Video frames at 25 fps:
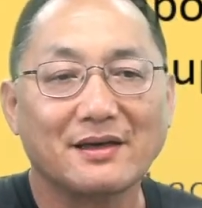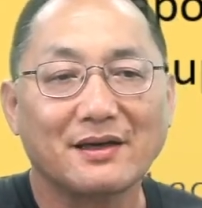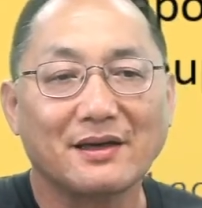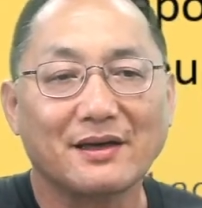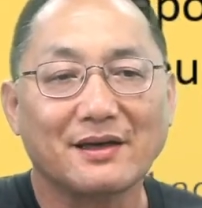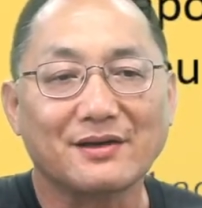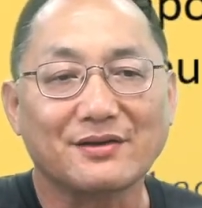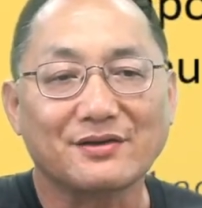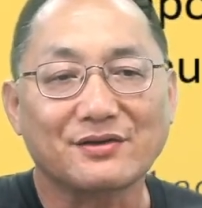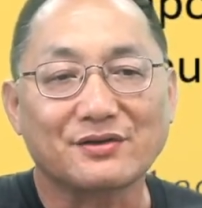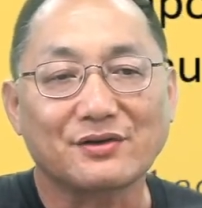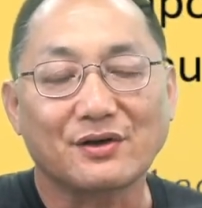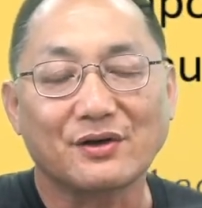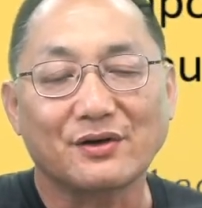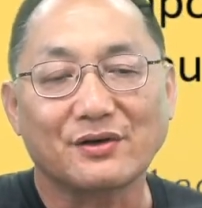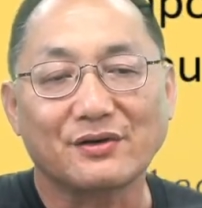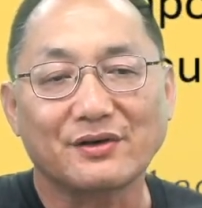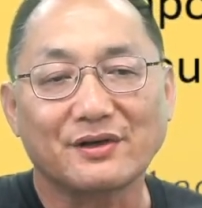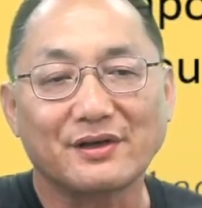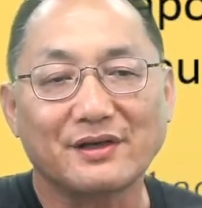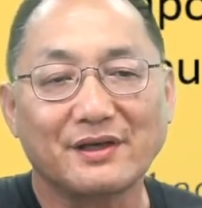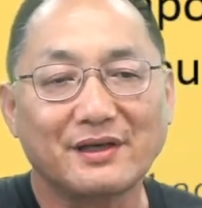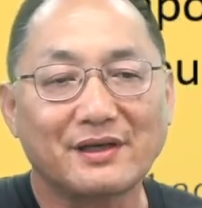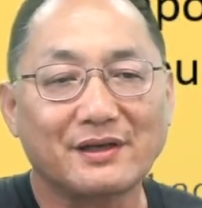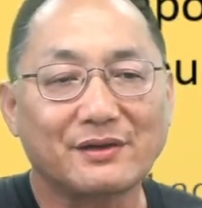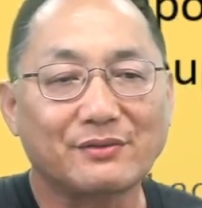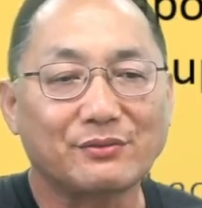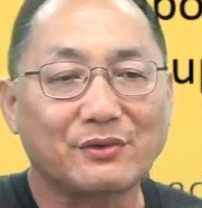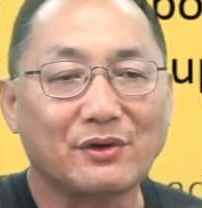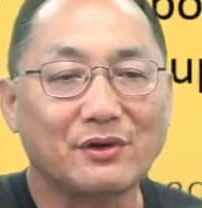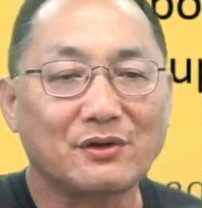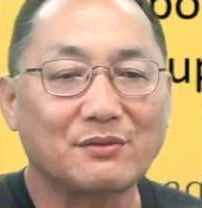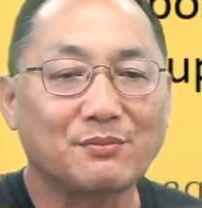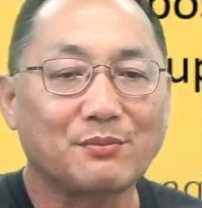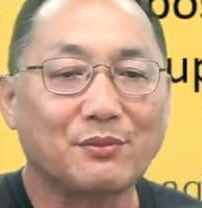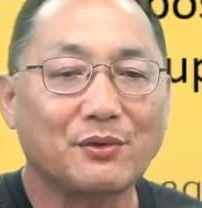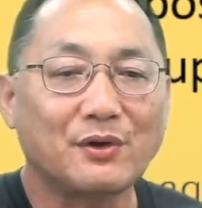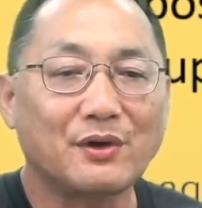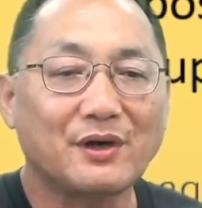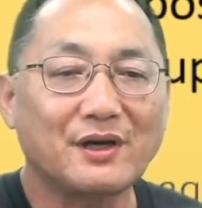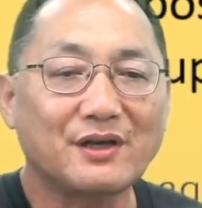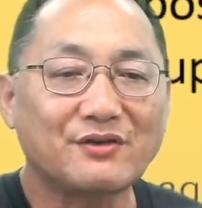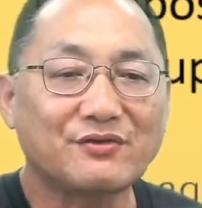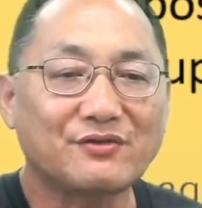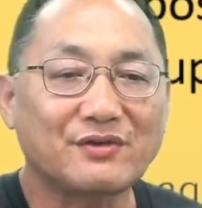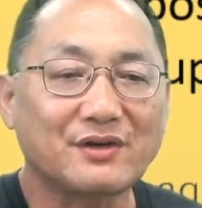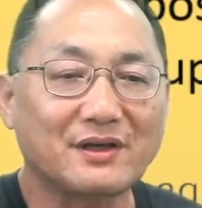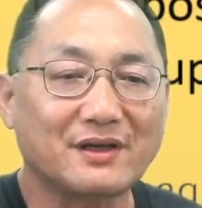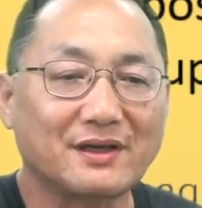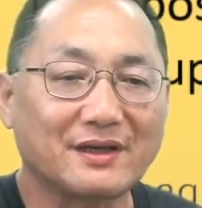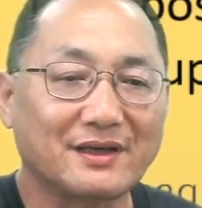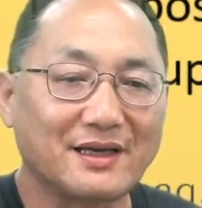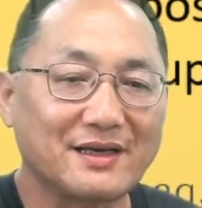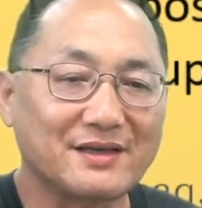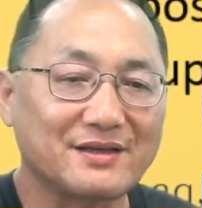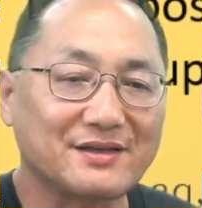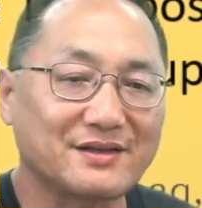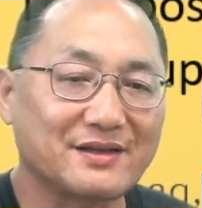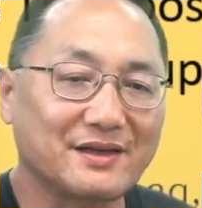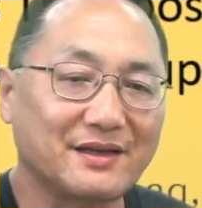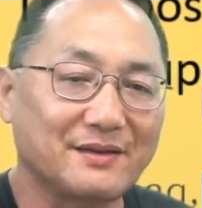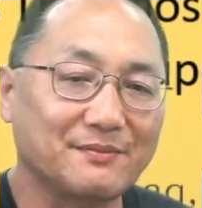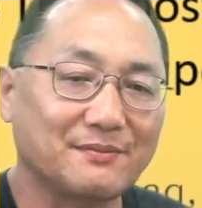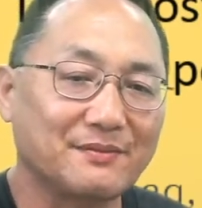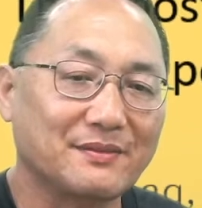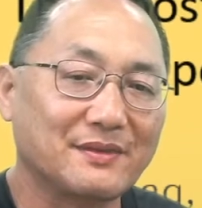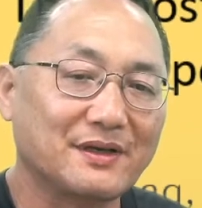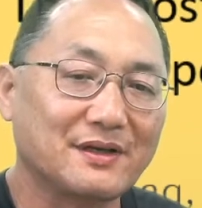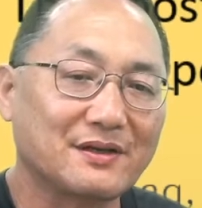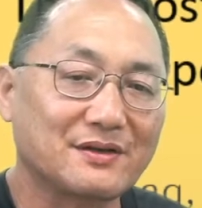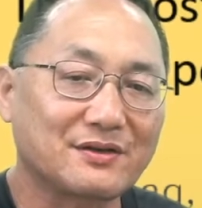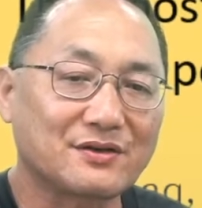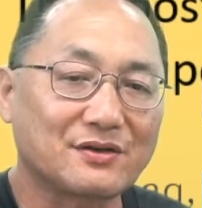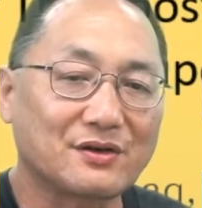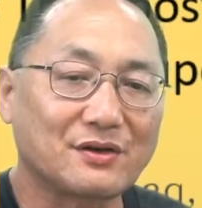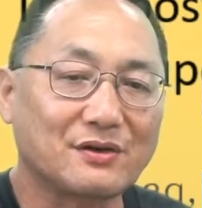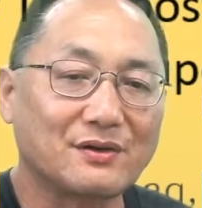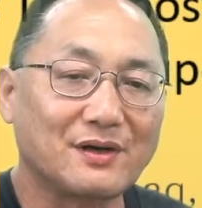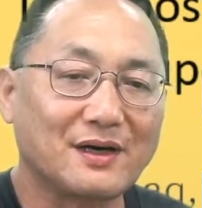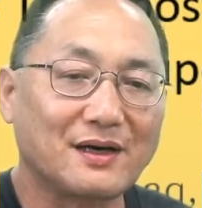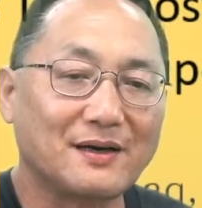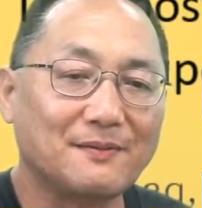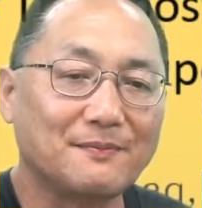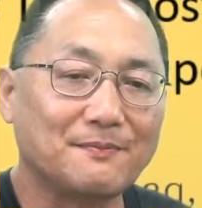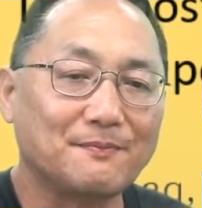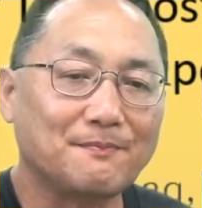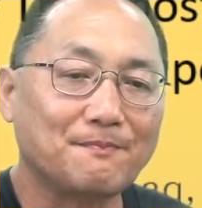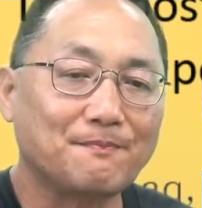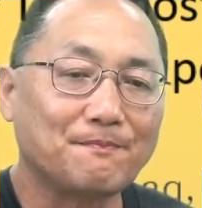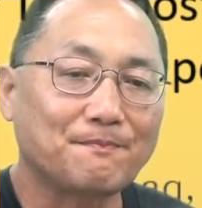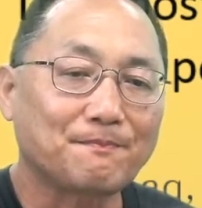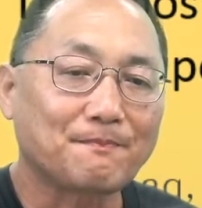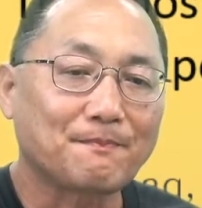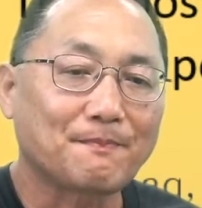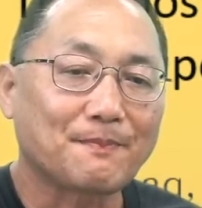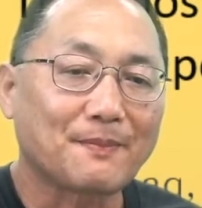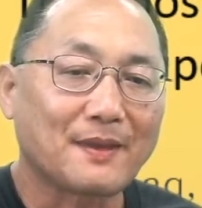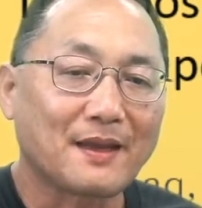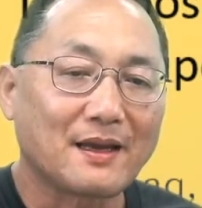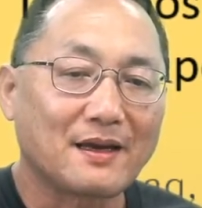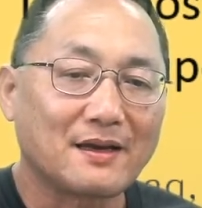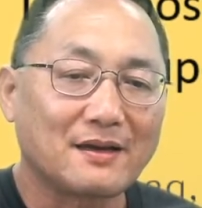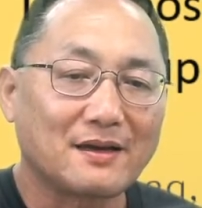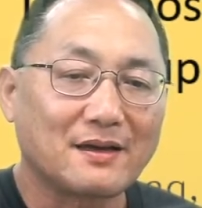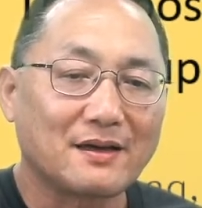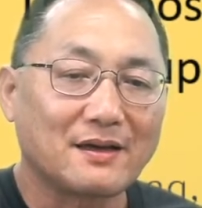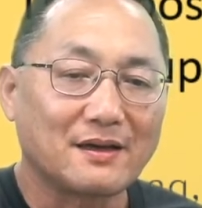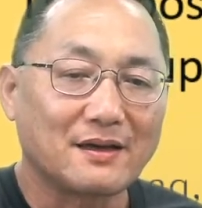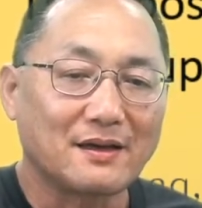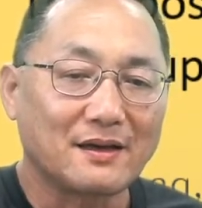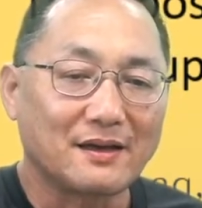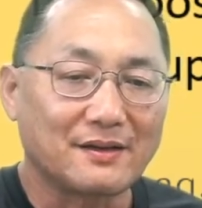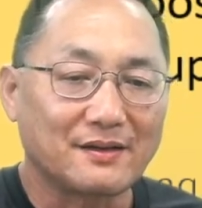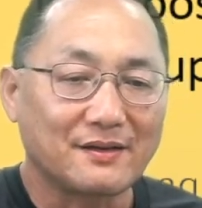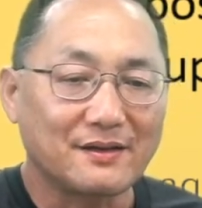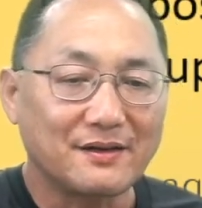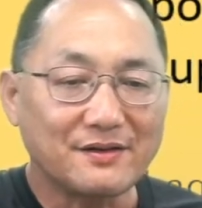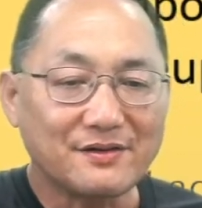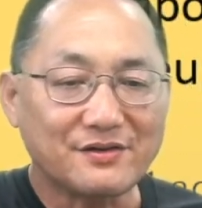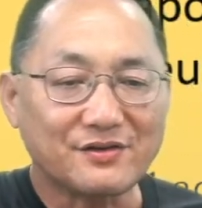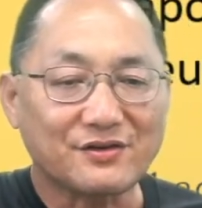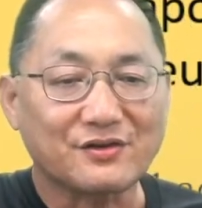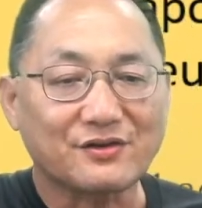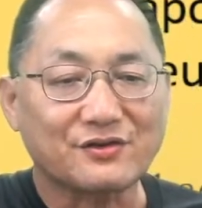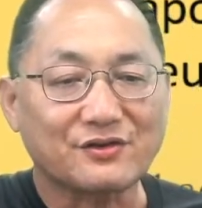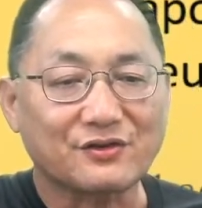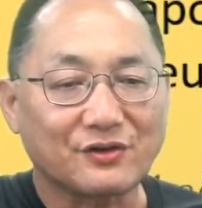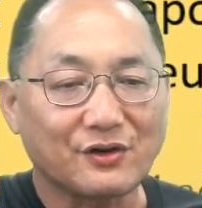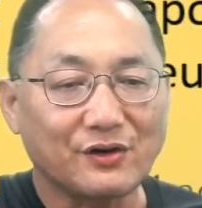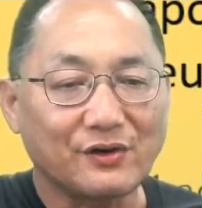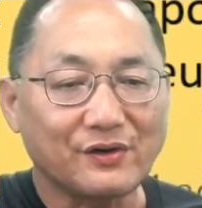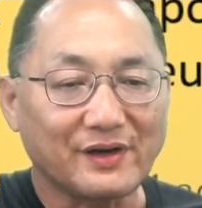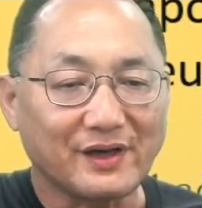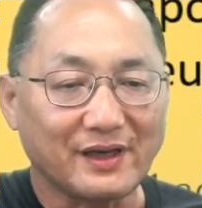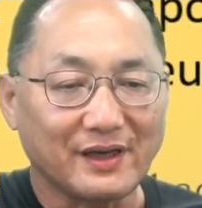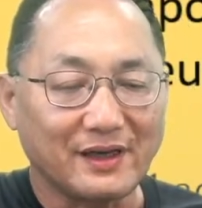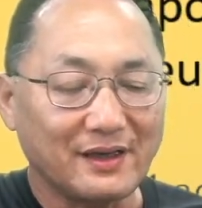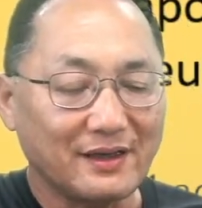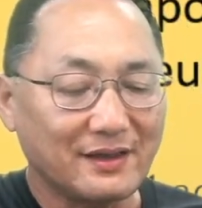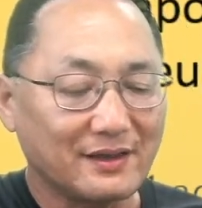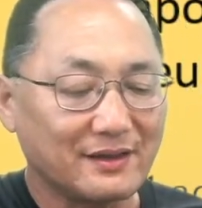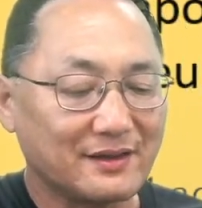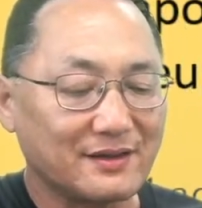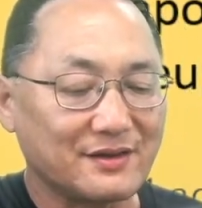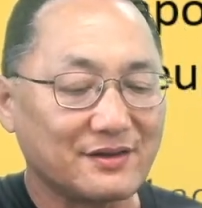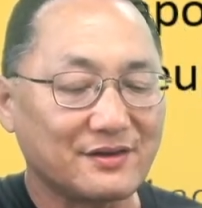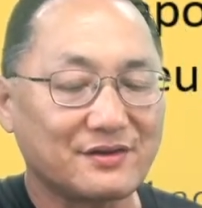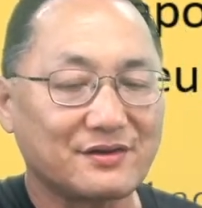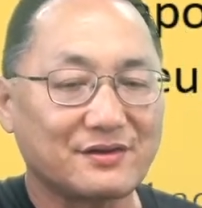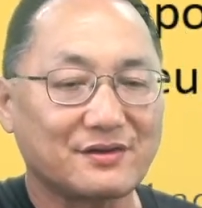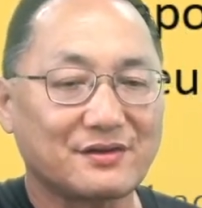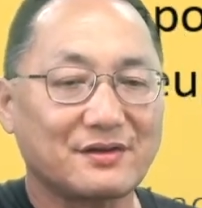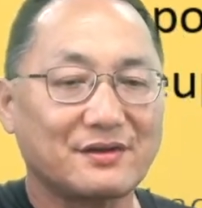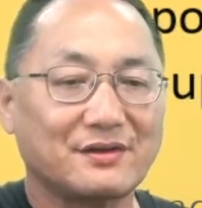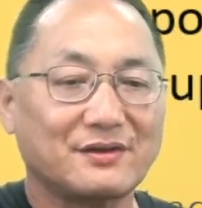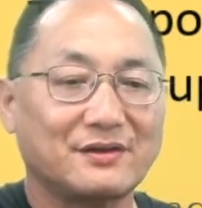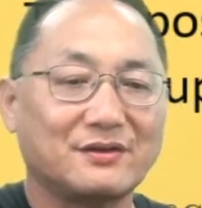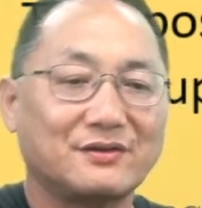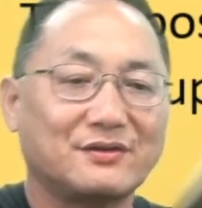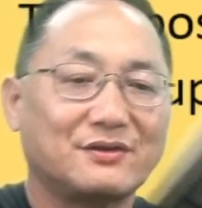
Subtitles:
And so he wrote poetry against him. So this story is you